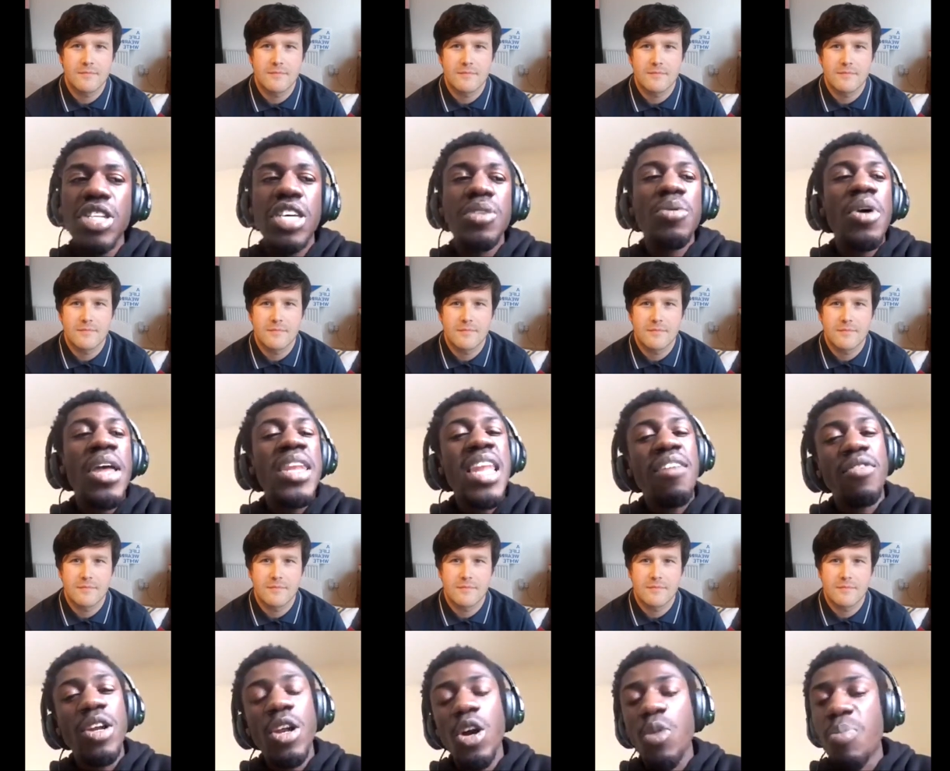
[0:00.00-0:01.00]
Speaker 1: Never
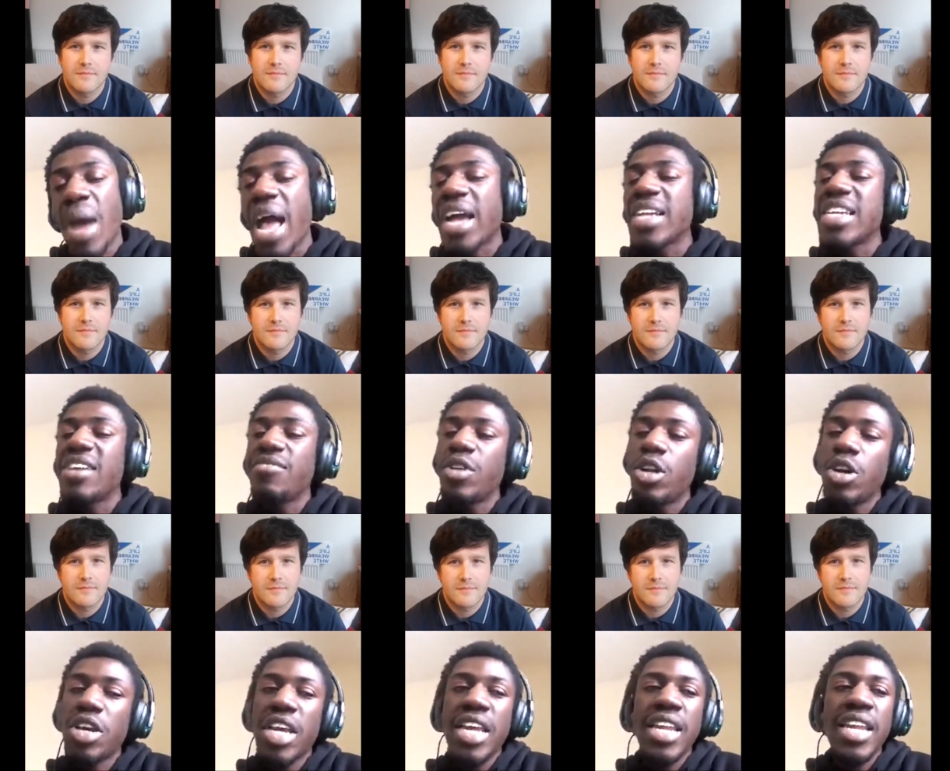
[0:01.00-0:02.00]
look back, never look
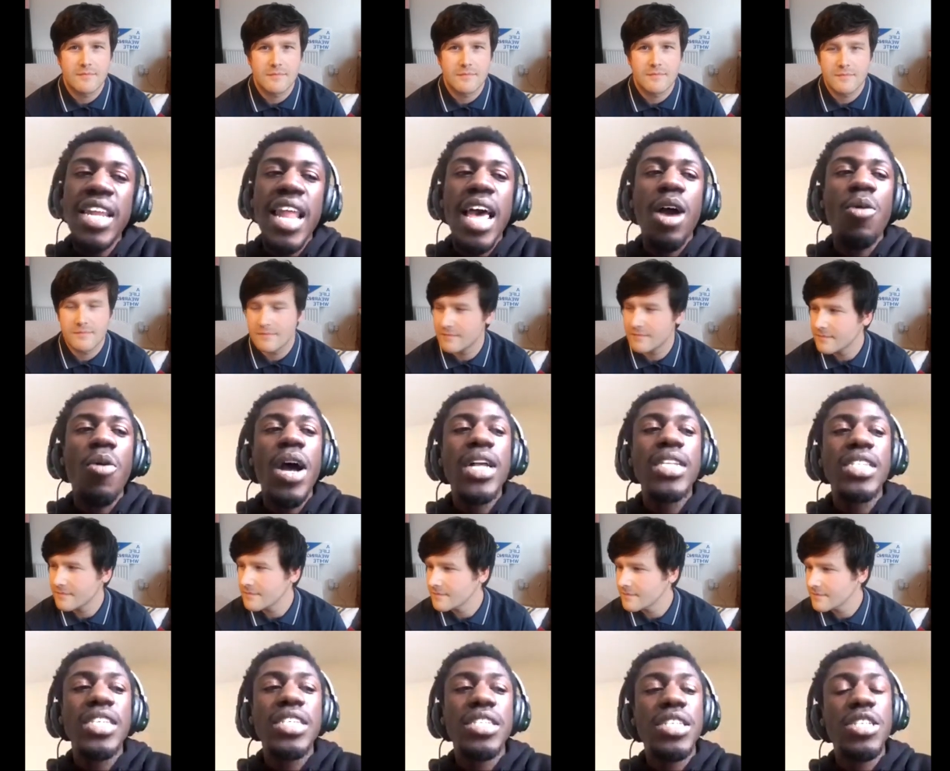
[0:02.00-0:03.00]
in. Let a white
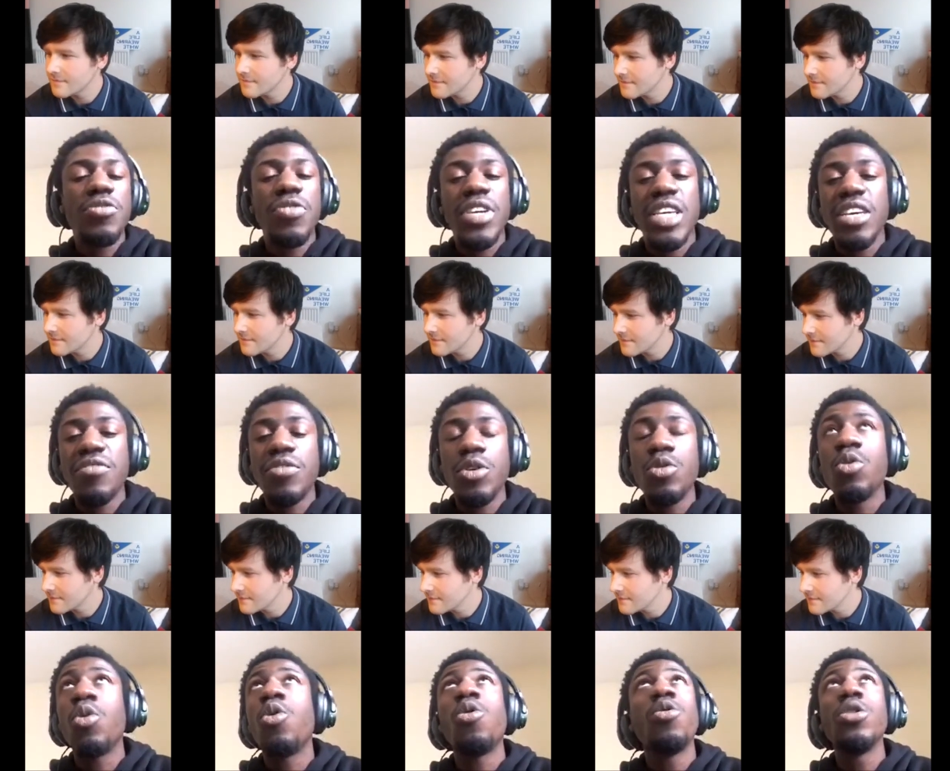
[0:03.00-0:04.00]
Jesus forgive you
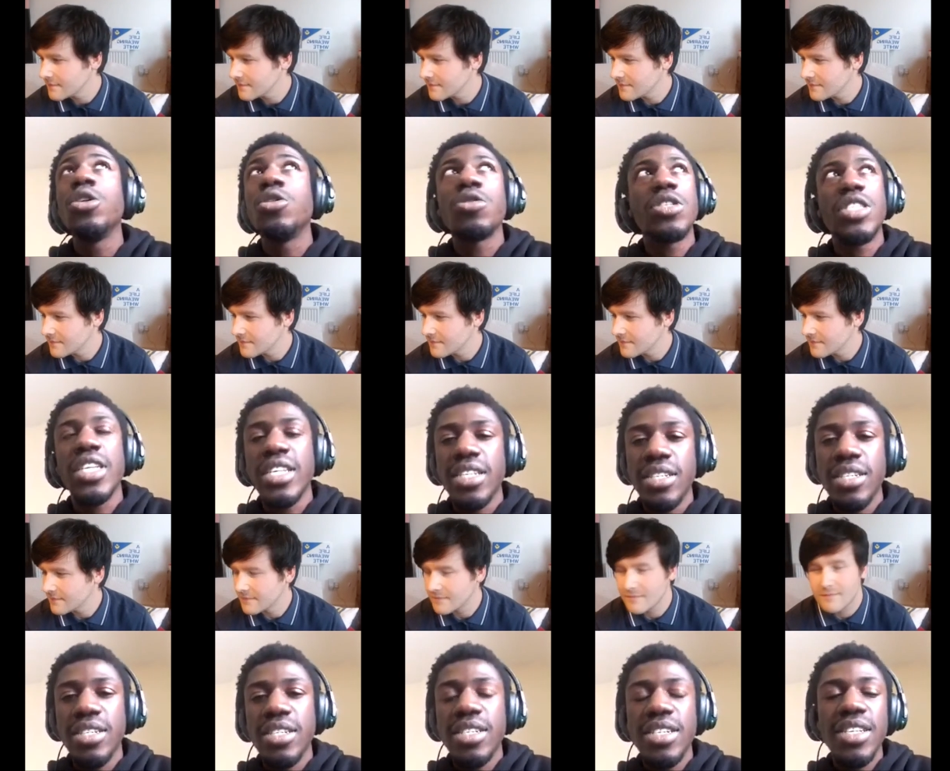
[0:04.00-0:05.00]
all your
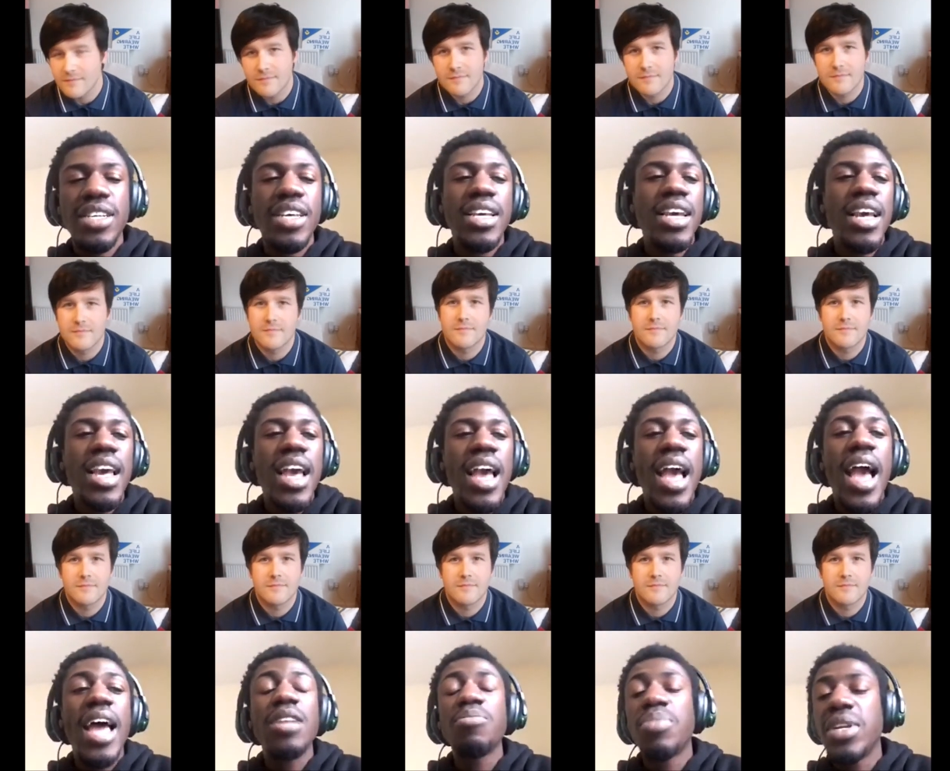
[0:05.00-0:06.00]
sins.
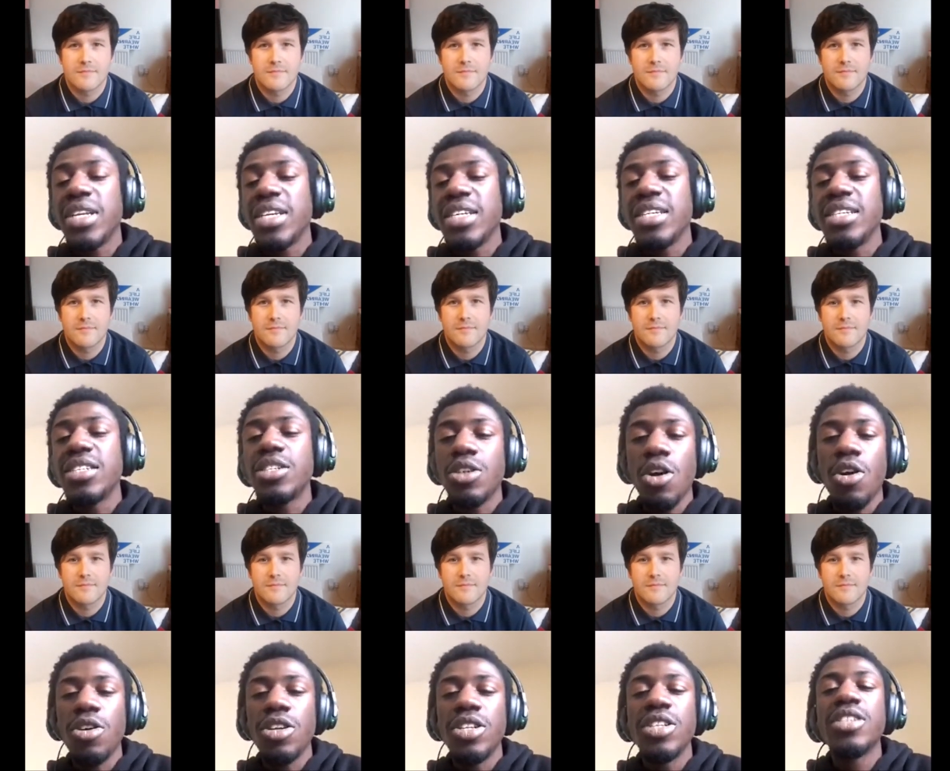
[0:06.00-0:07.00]
And please, God,
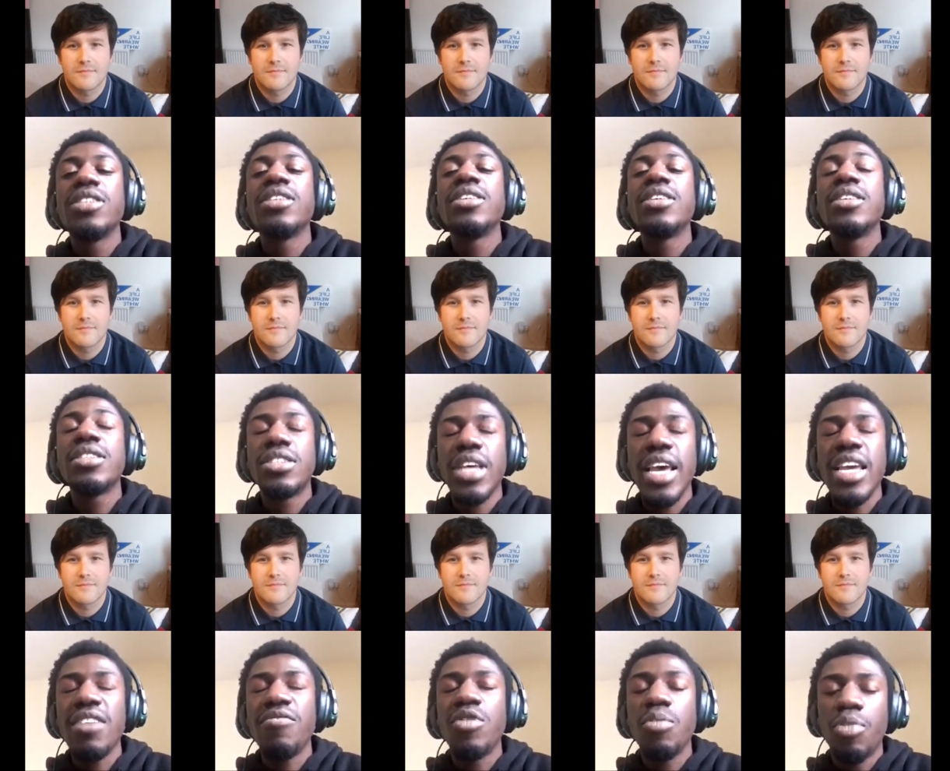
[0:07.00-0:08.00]
save
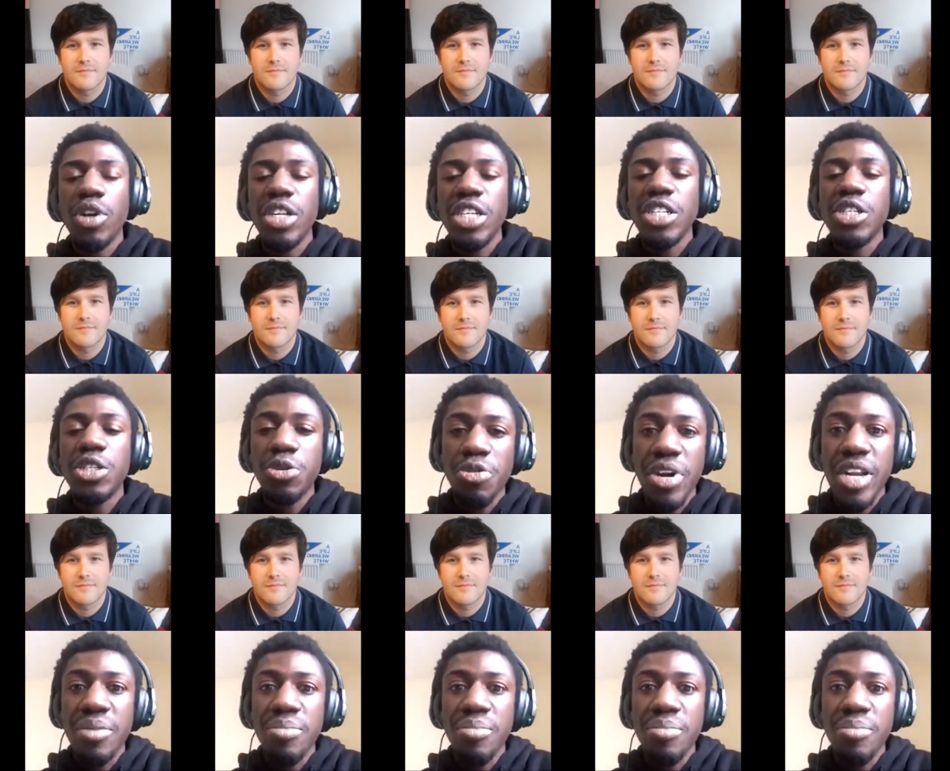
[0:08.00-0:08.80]
the British dream.